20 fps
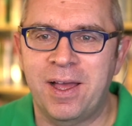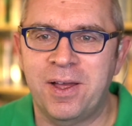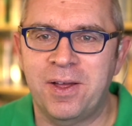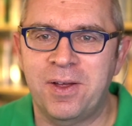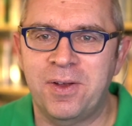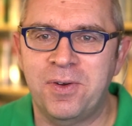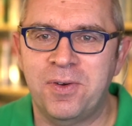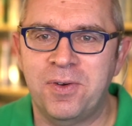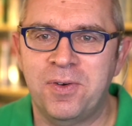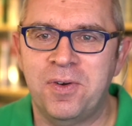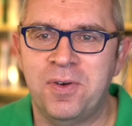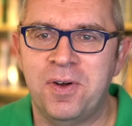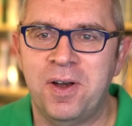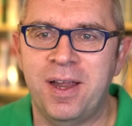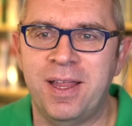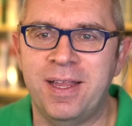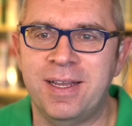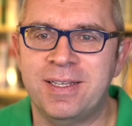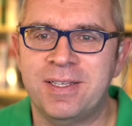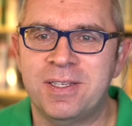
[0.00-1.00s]

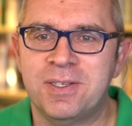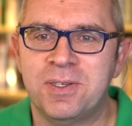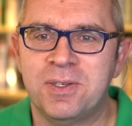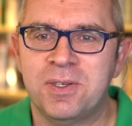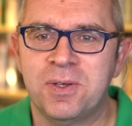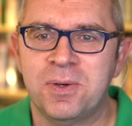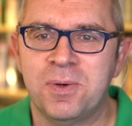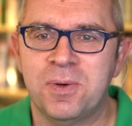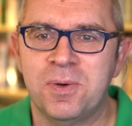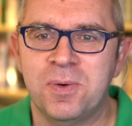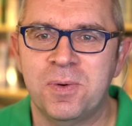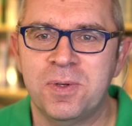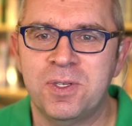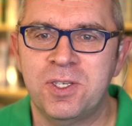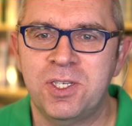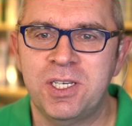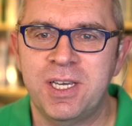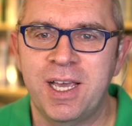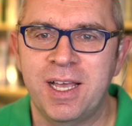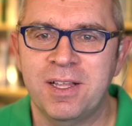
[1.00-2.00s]
Right, so
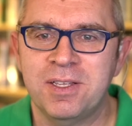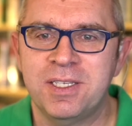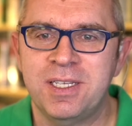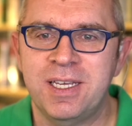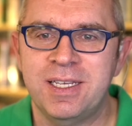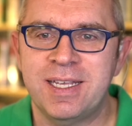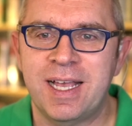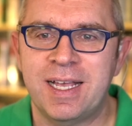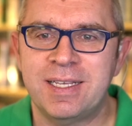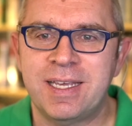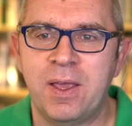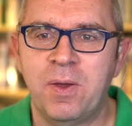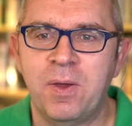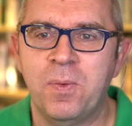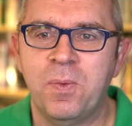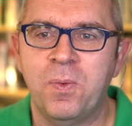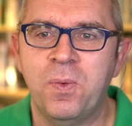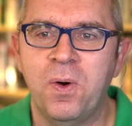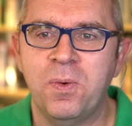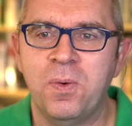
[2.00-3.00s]
Chelsea is
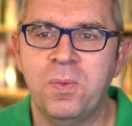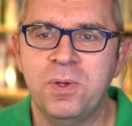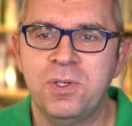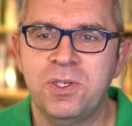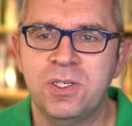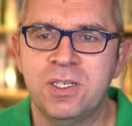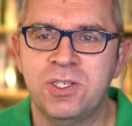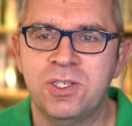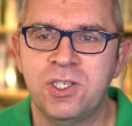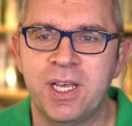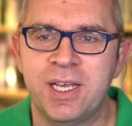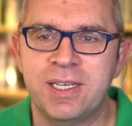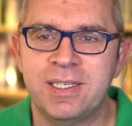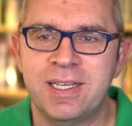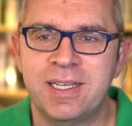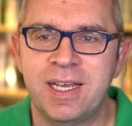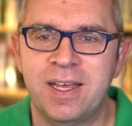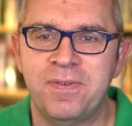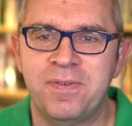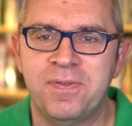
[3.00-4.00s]
asking, what would you
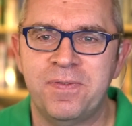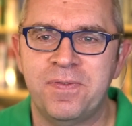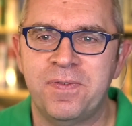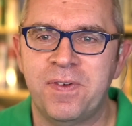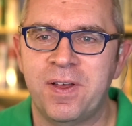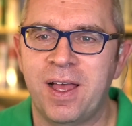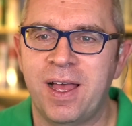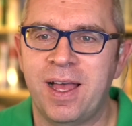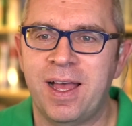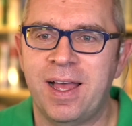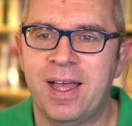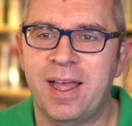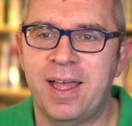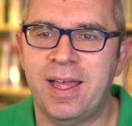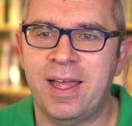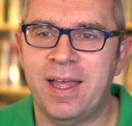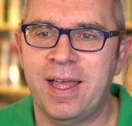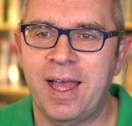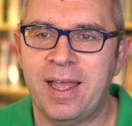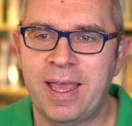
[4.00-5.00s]
suggest if
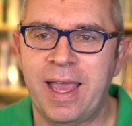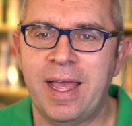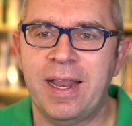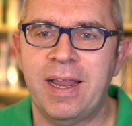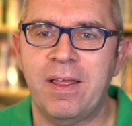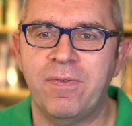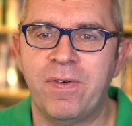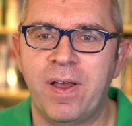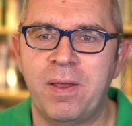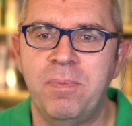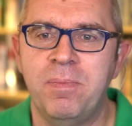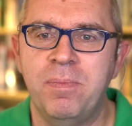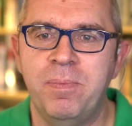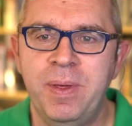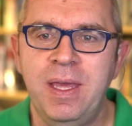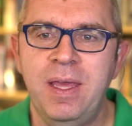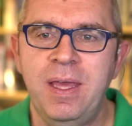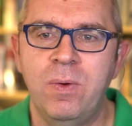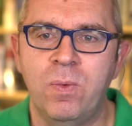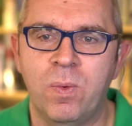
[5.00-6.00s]
I'm
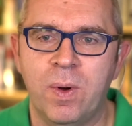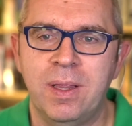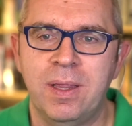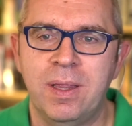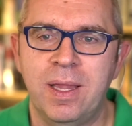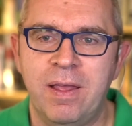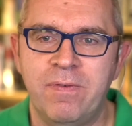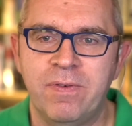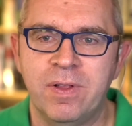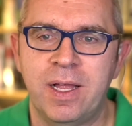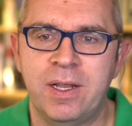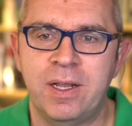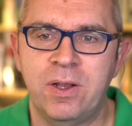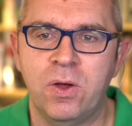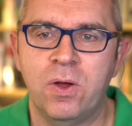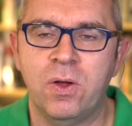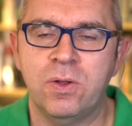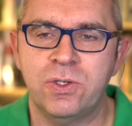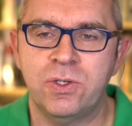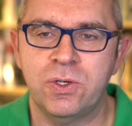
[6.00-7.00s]
B1 level
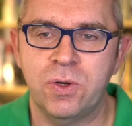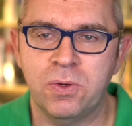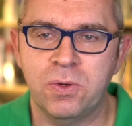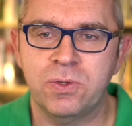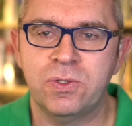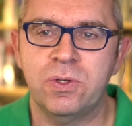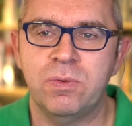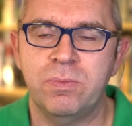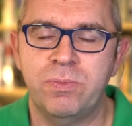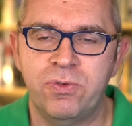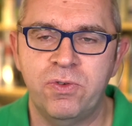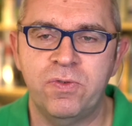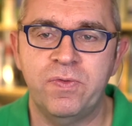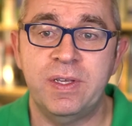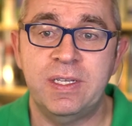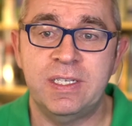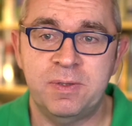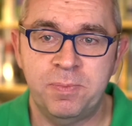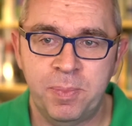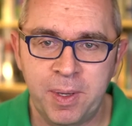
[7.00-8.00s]
and to also
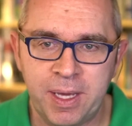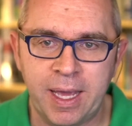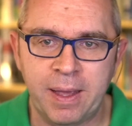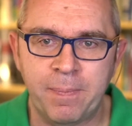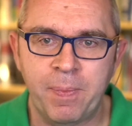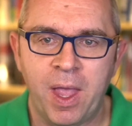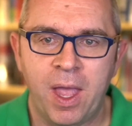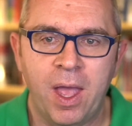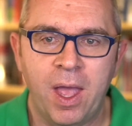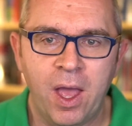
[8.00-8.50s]
improving speaking?